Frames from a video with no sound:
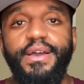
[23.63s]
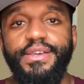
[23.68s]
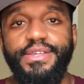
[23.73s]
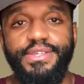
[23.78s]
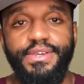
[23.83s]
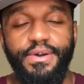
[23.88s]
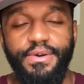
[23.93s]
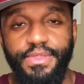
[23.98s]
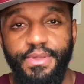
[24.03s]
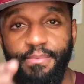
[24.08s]

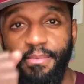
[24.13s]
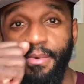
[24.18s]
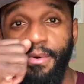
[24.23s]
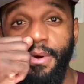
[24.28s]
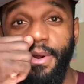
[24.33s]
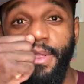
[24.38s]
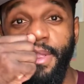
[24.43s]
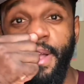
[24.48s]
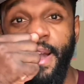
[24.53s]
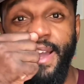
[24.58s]
So the
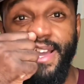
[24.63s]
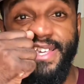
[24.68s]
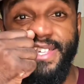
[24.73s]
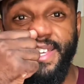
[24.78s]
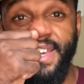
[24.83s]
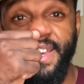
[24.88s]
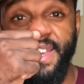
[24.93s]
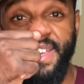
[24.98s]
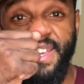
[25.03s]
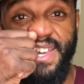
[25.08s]
more likes
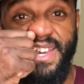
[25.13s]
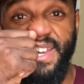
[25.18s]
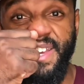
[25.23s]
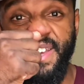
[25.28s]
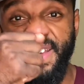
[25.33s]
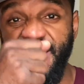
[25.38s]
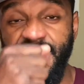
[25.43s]
I get,